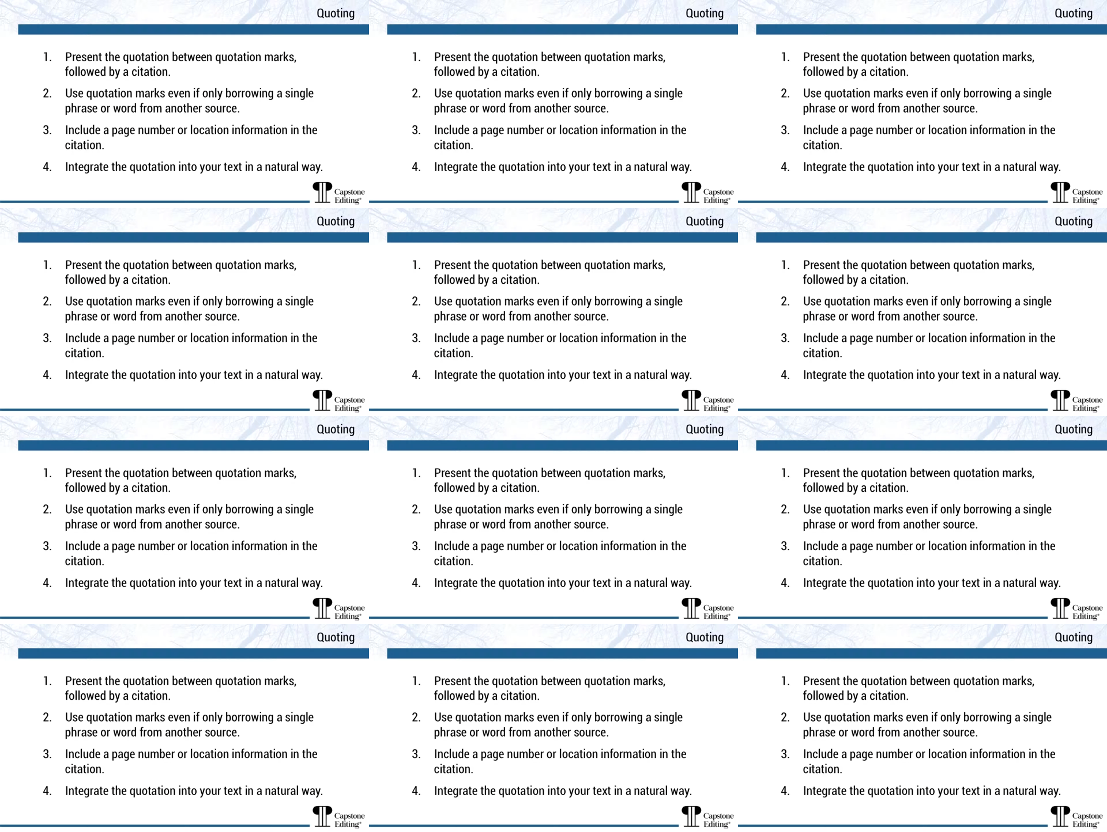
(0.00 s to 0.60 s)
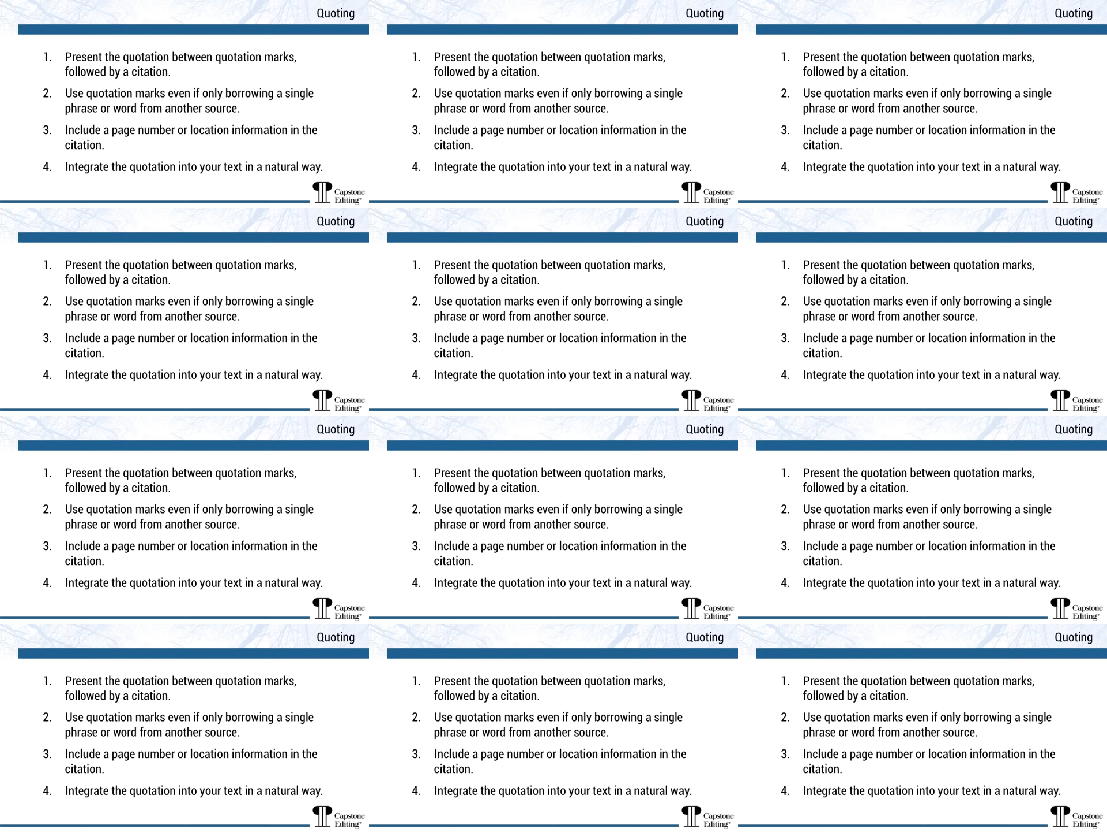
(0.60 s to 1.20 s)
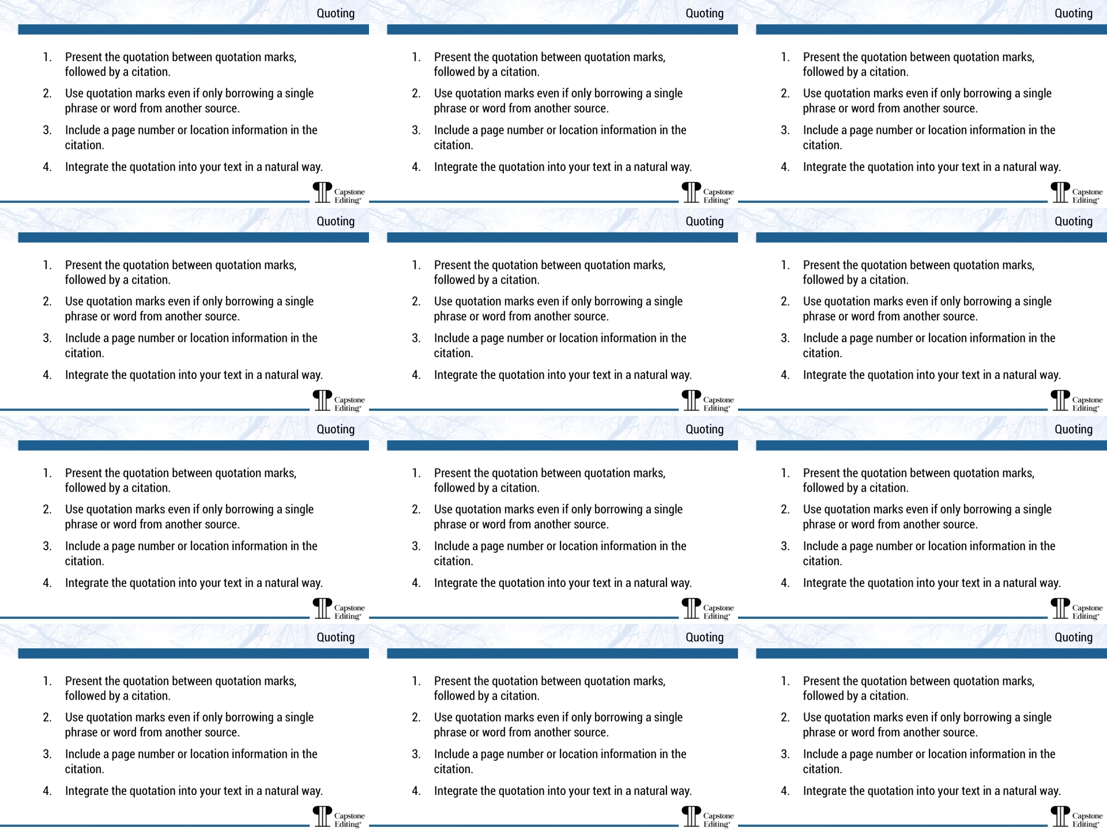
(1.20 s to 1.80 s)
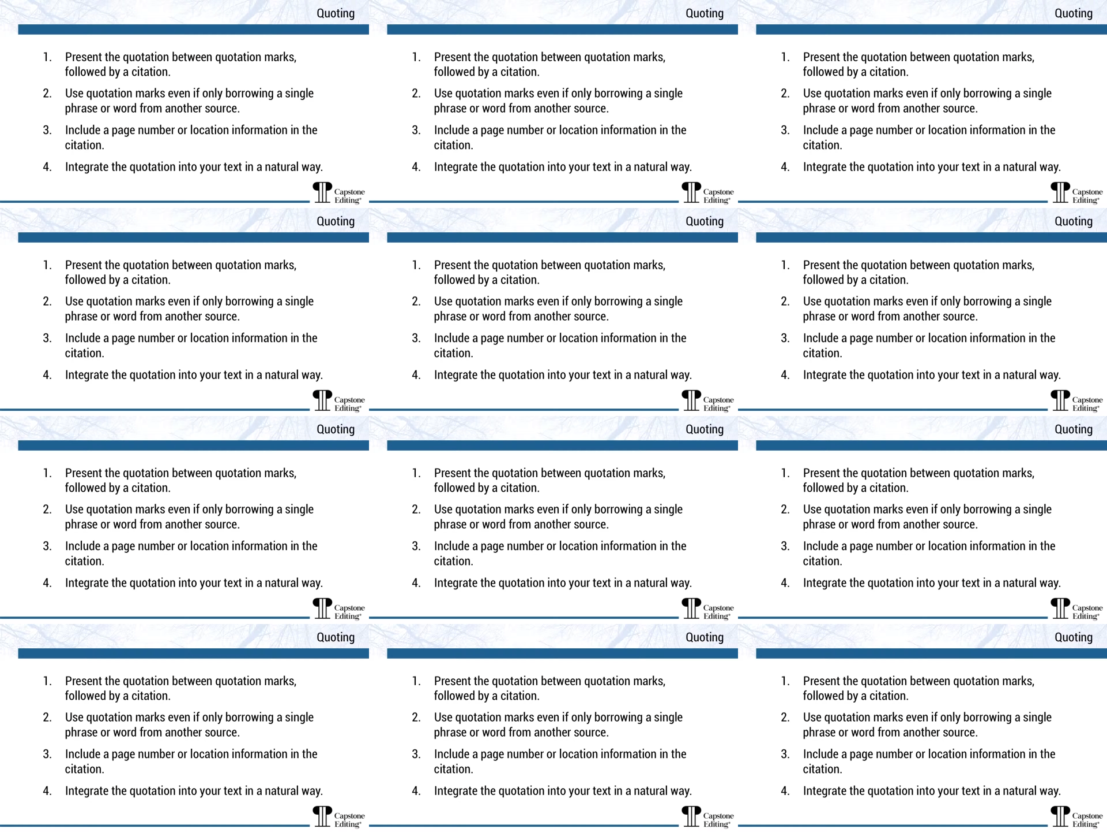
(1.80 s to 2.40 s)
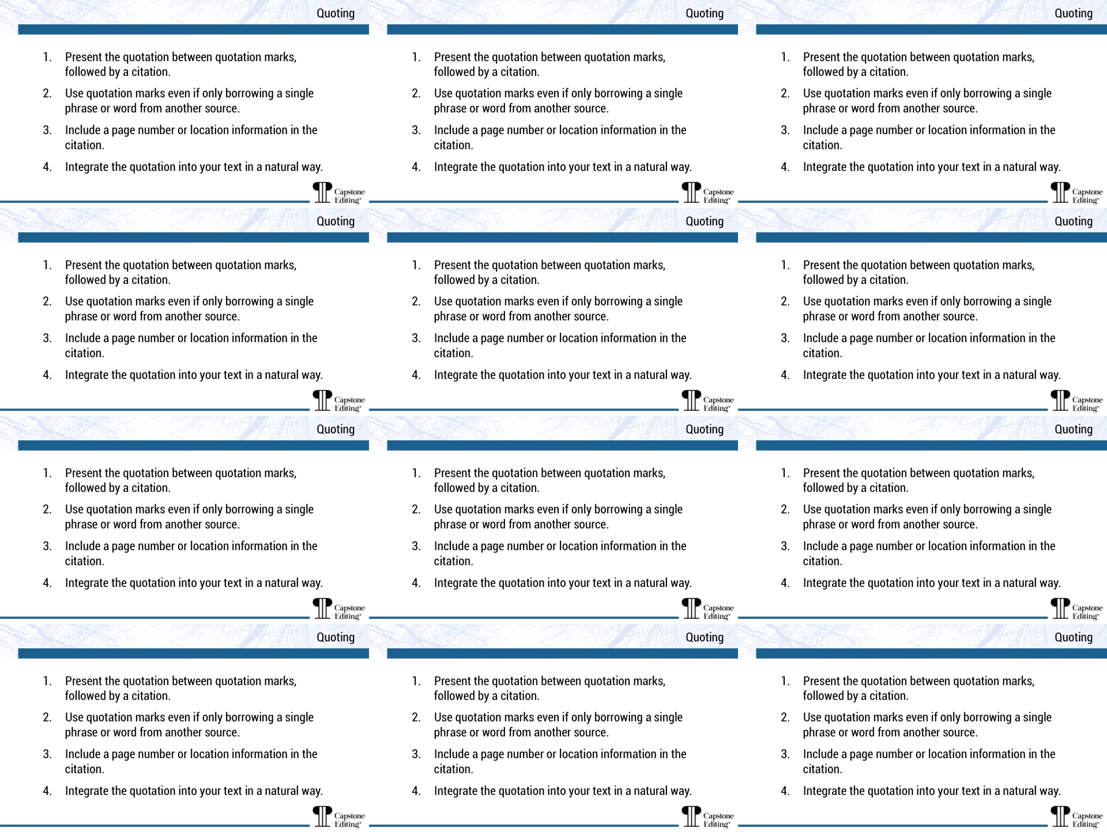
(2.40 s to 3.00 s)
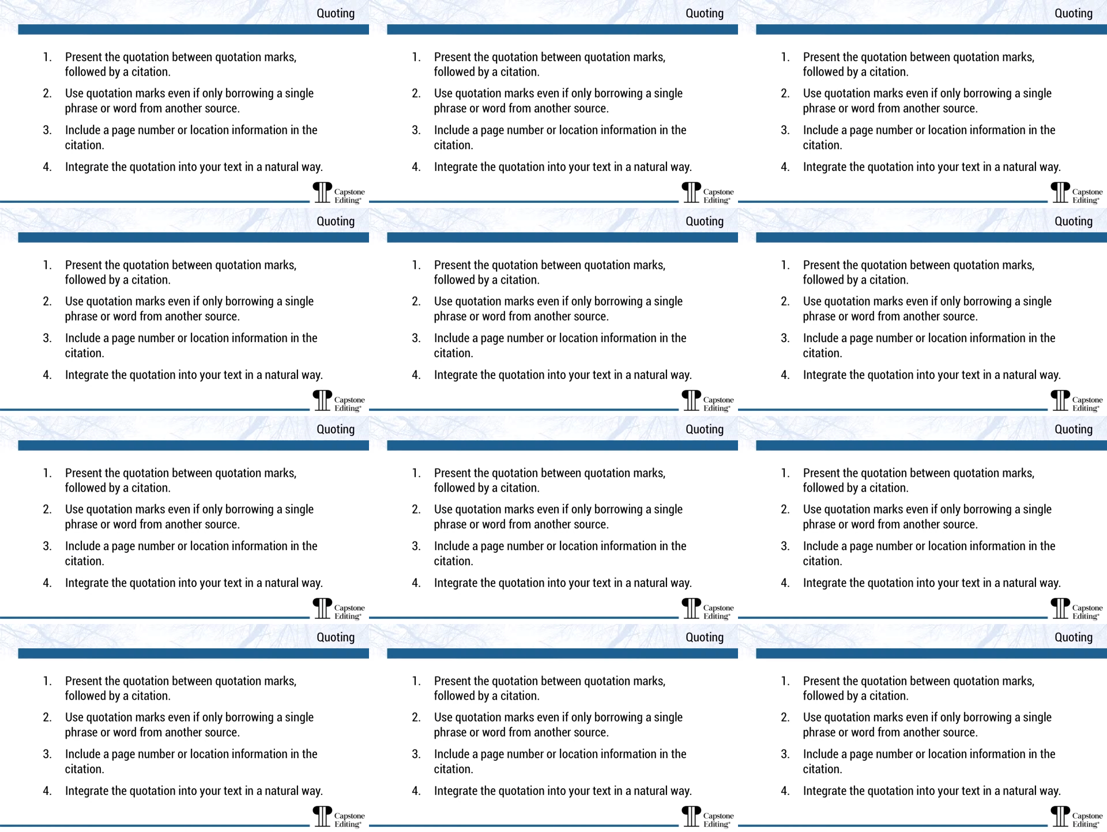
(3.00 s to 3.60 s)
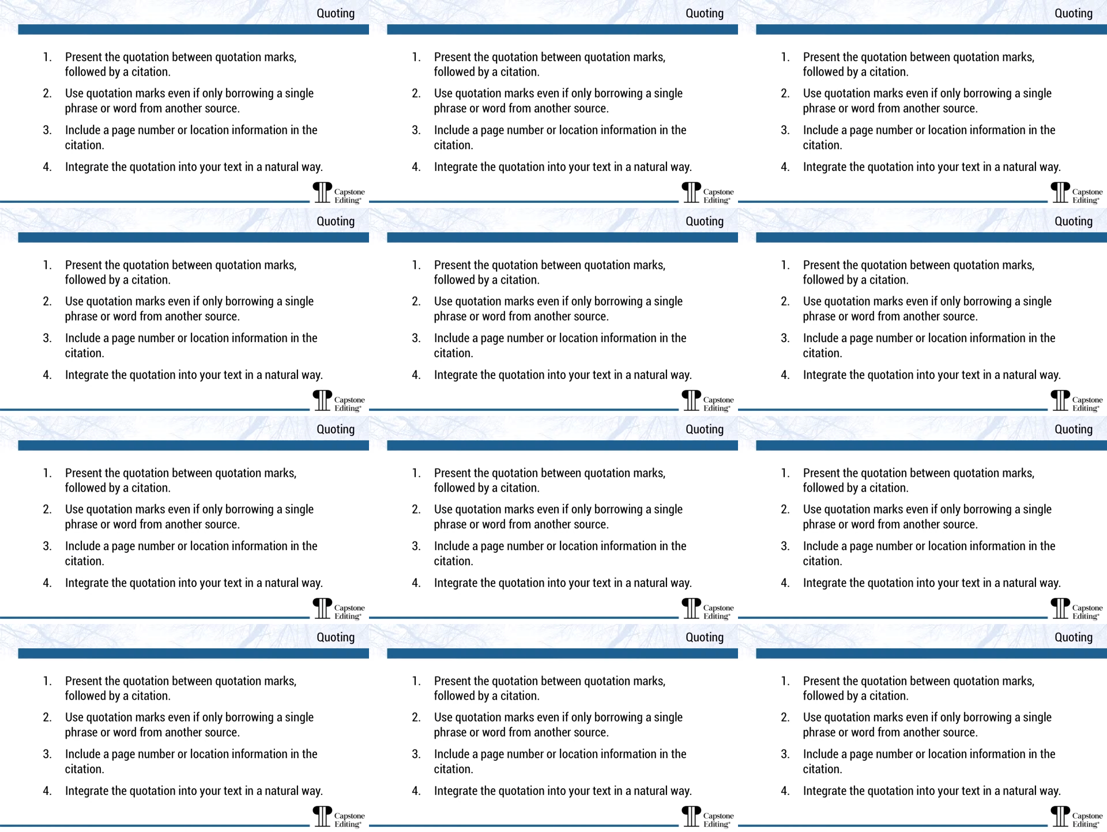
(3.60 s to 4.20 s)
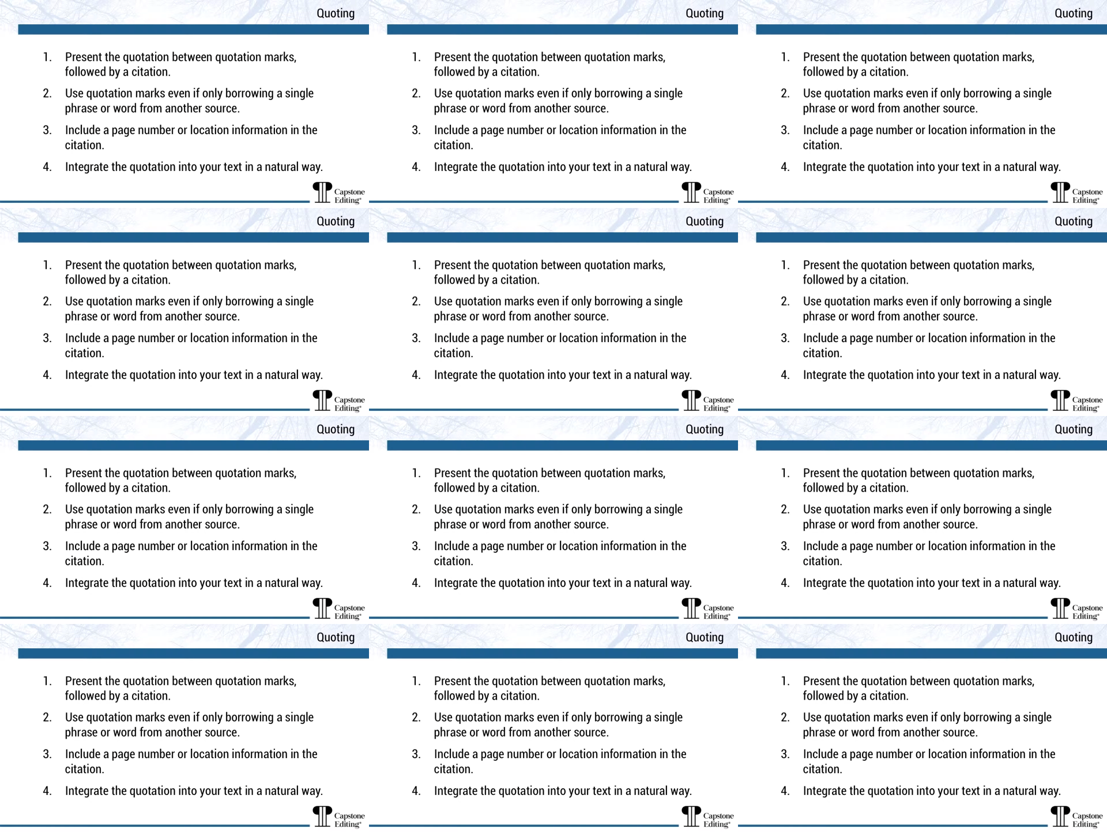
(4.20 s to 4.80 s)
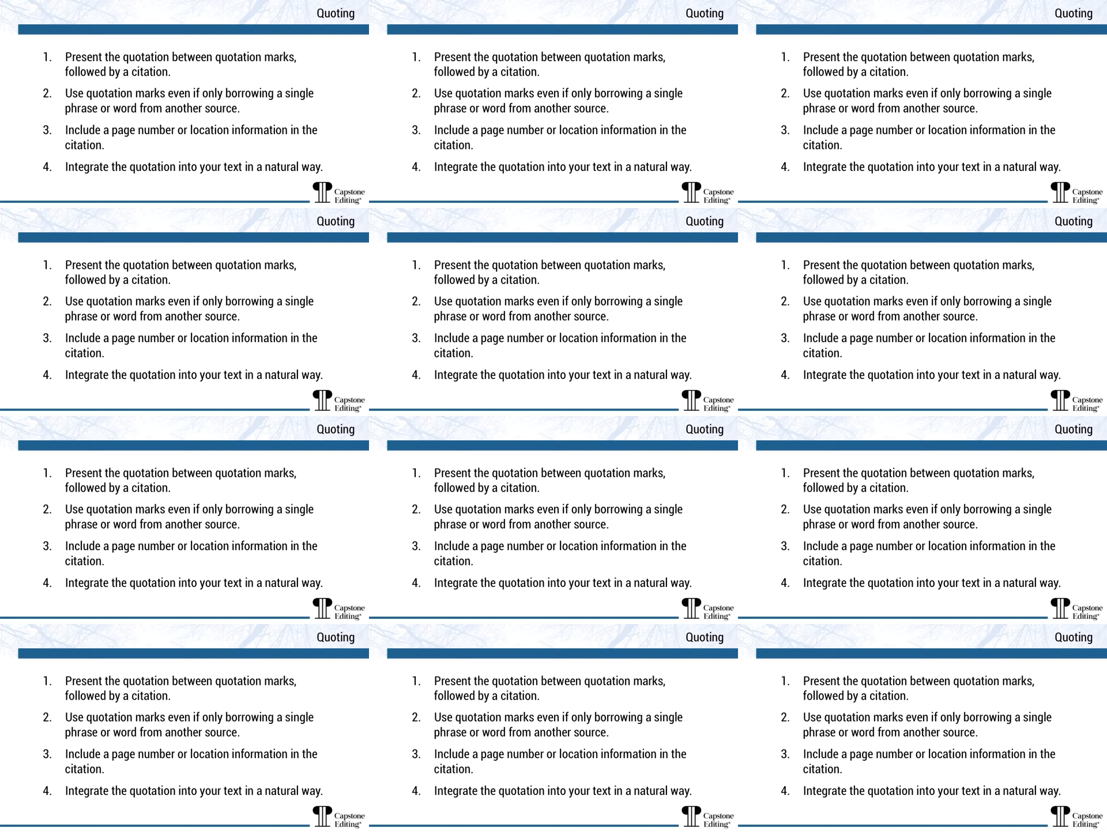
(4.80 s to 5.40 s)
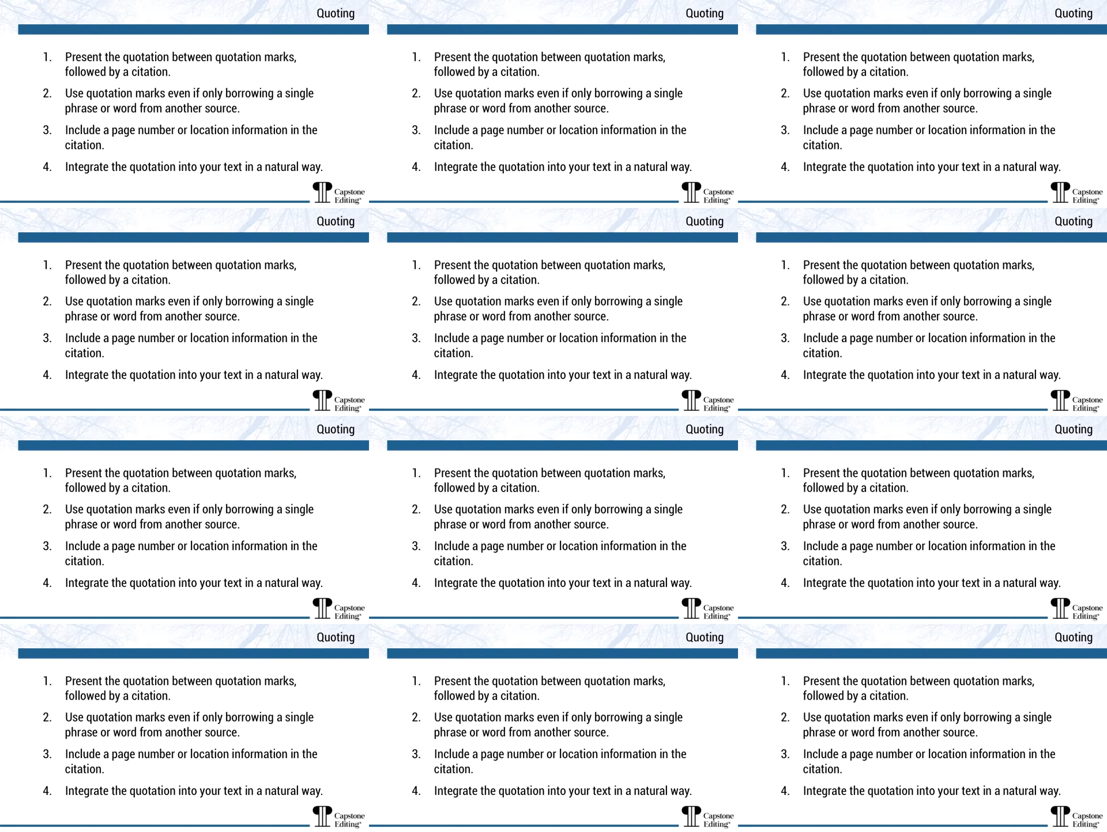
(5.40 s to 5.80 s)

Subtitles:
No face is visible, so there are no lips to read.